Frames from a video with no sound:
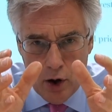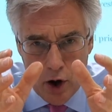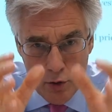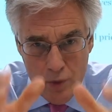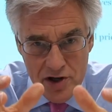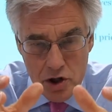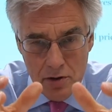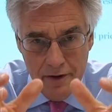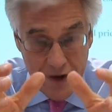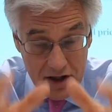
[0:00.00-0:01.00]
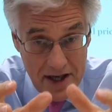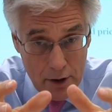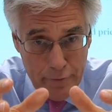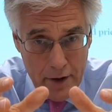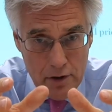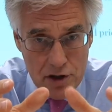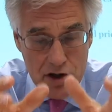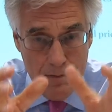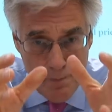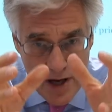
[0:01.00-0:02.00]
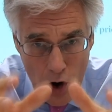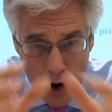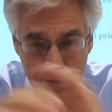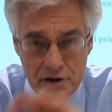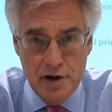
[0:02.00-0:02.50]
on which Wicksell focused, beyond